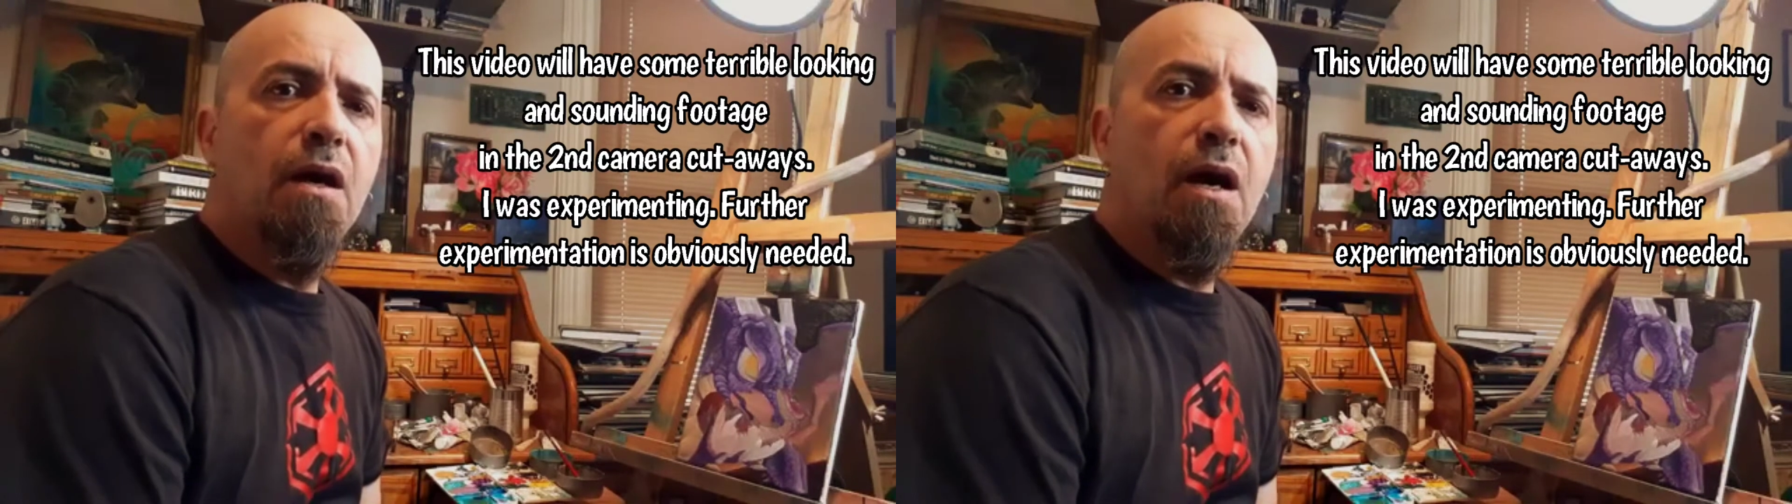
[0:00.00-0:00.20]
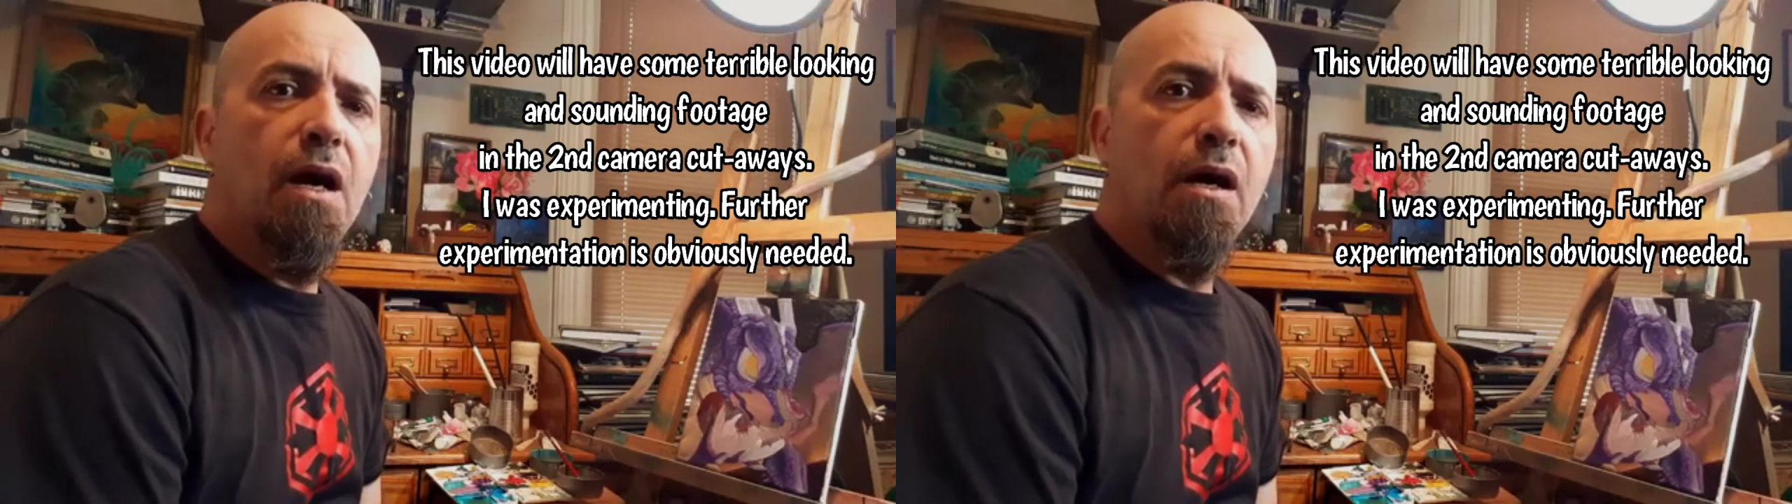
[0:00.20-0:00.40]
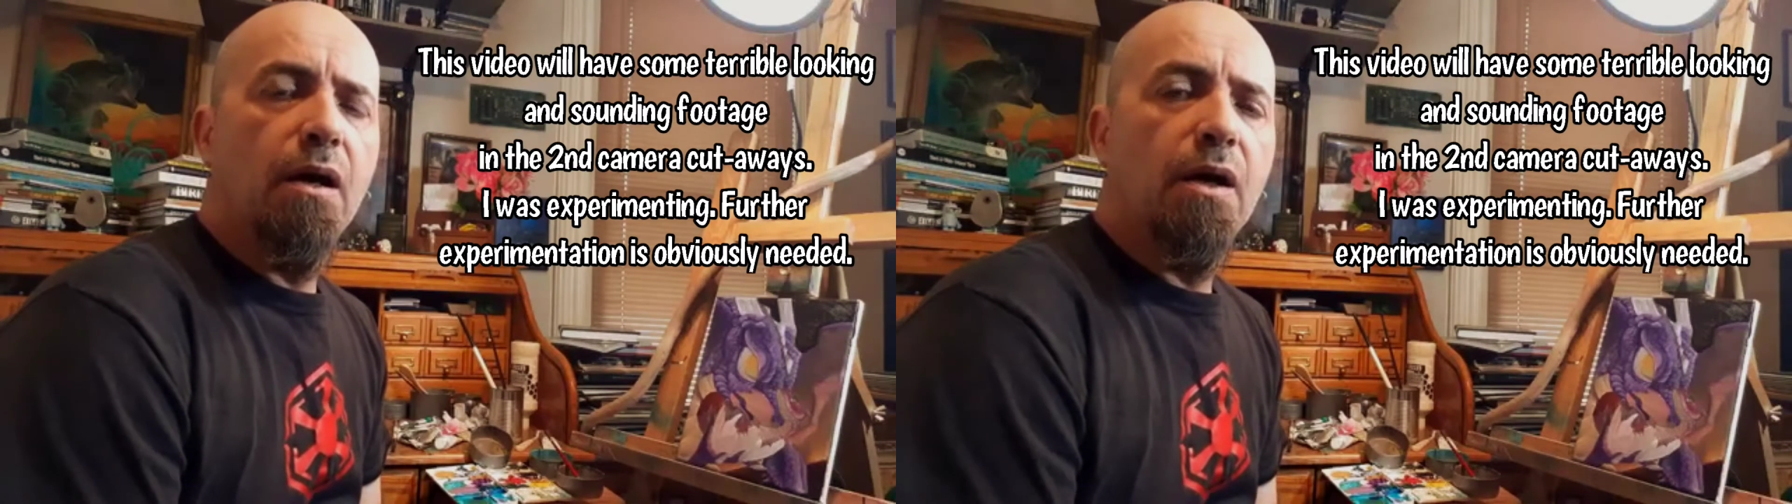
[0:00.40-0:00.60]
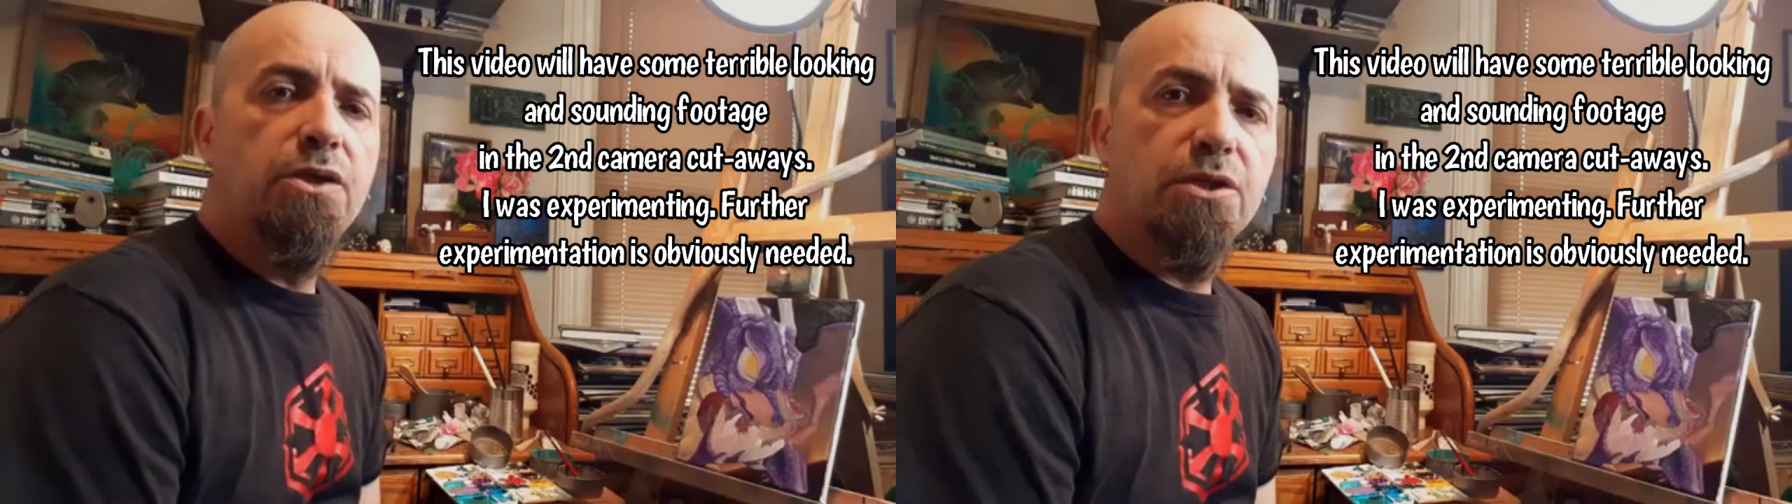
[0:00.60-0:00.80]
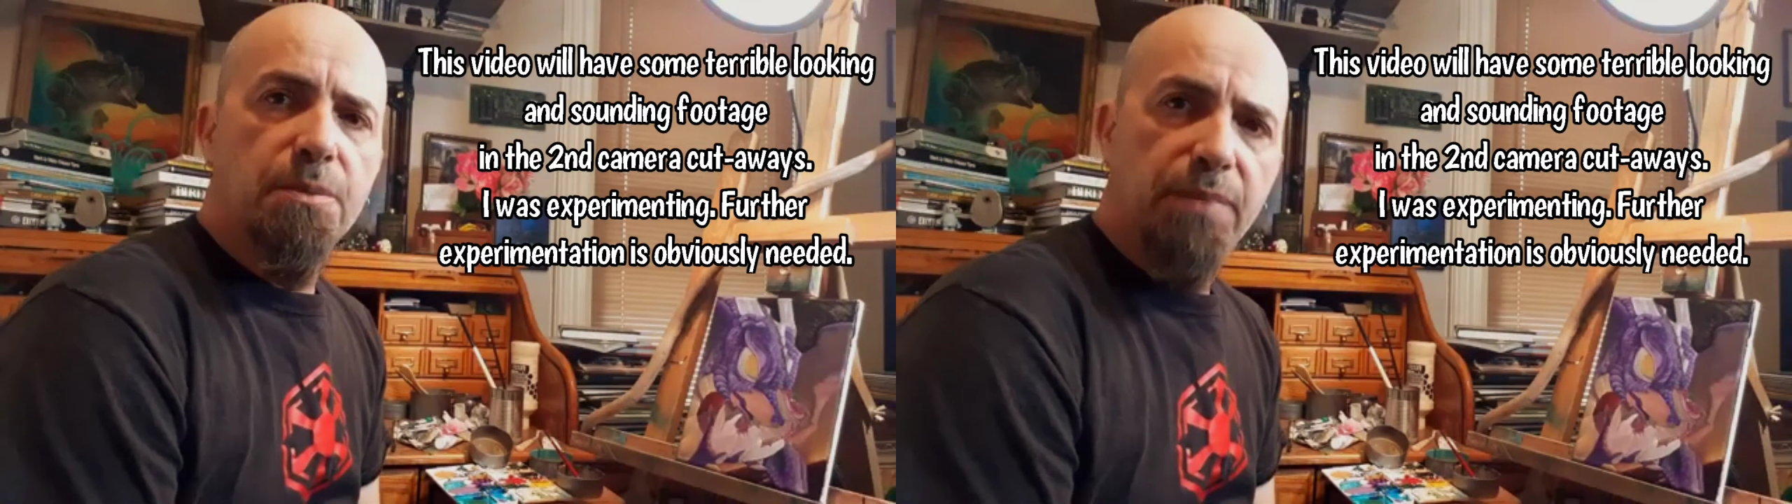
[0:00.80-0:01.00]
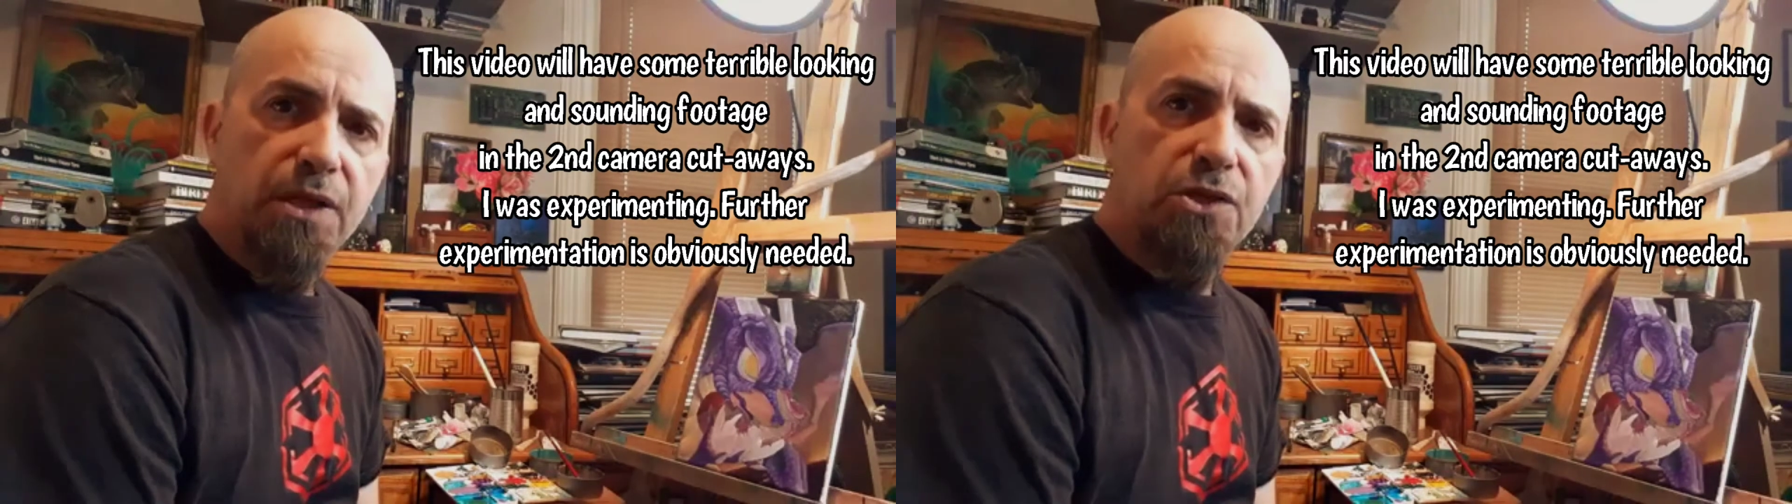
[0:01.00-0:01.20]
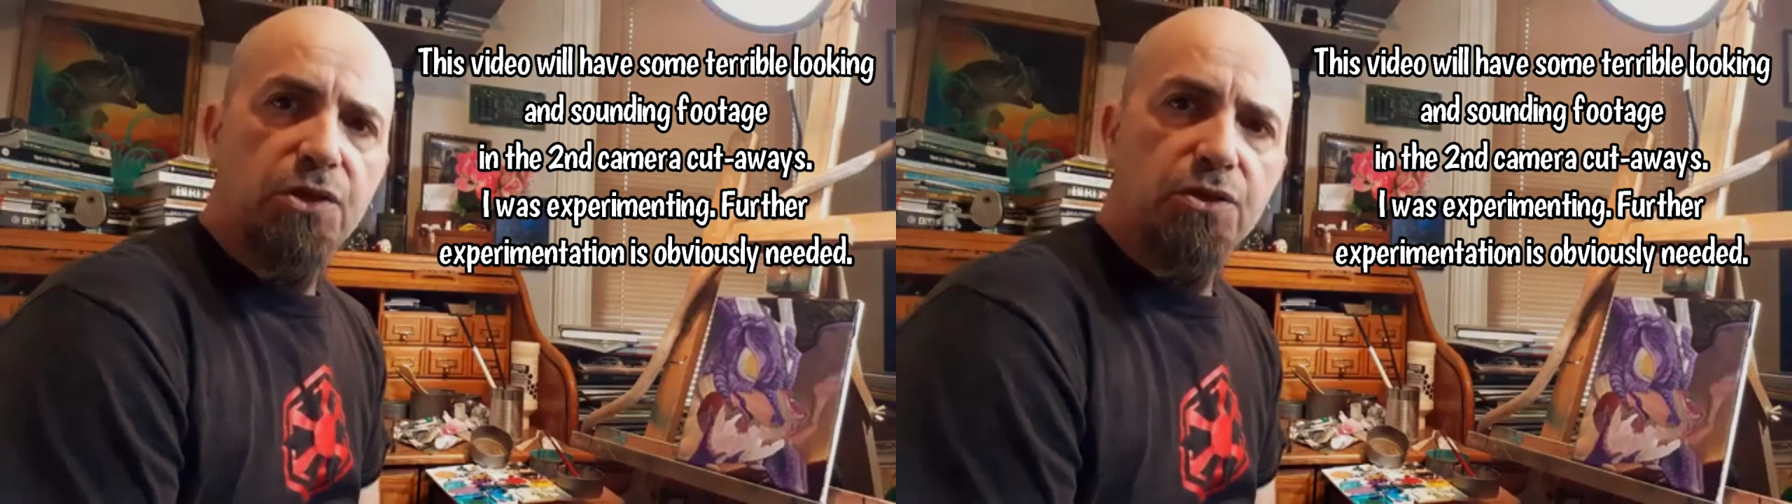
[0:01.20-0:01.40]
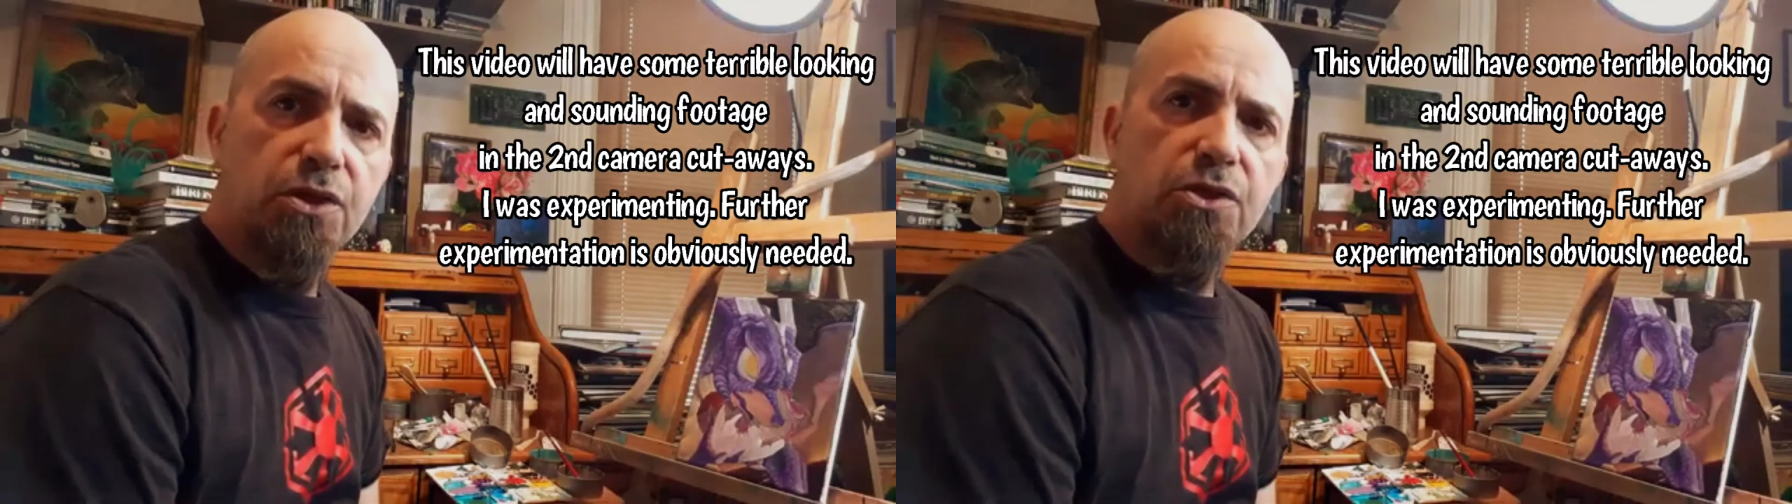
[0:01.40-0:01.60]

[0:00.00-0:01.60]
I took some pictures,